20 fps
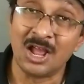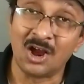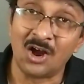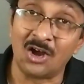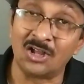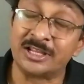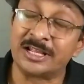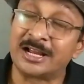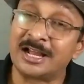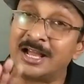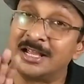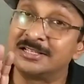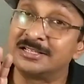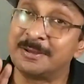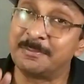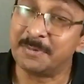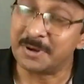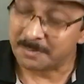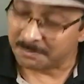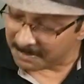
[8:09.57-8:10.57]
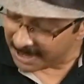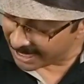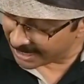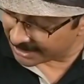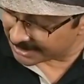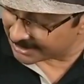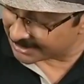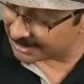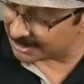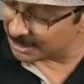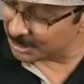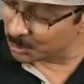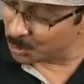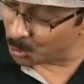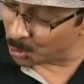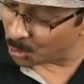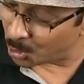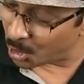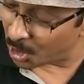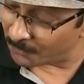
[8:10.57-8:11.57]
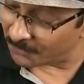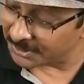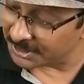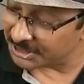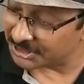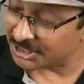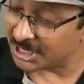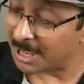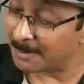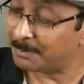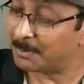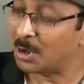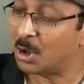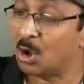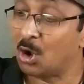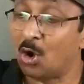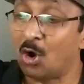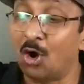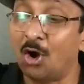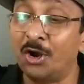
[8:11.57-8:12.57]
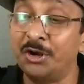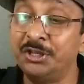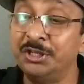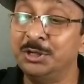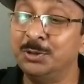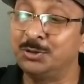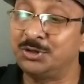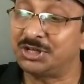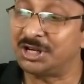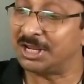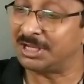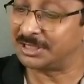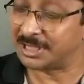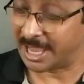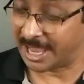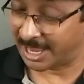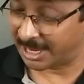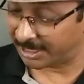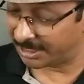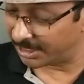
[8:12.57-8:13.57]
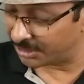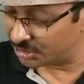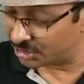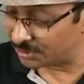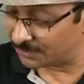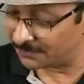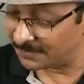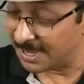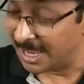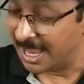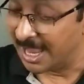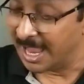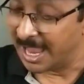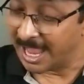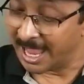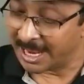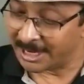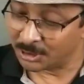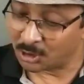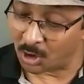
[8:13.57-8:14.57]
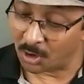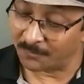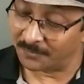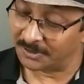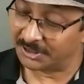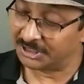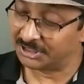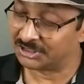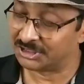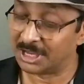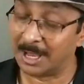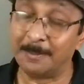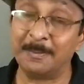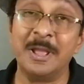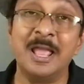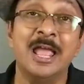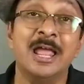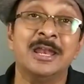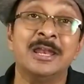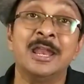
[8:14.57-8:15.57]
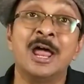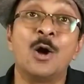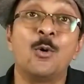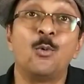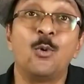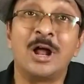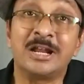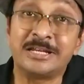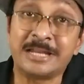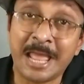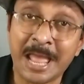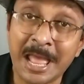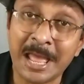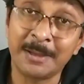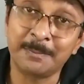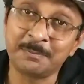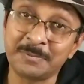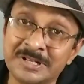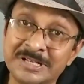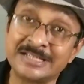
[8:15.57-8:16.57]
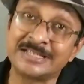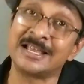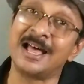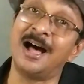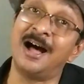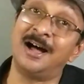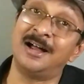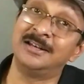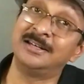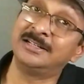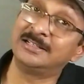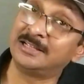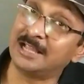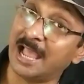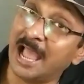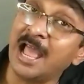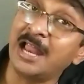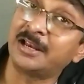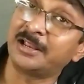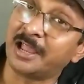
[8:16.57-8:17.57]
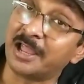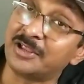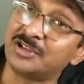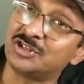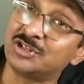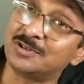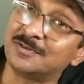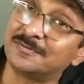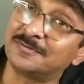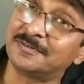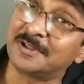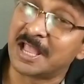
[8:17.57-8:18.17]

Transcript: All the cards have been mixed. You cover this up, or you take the handkerchief and cover this up. Now what happens under the handkerchief?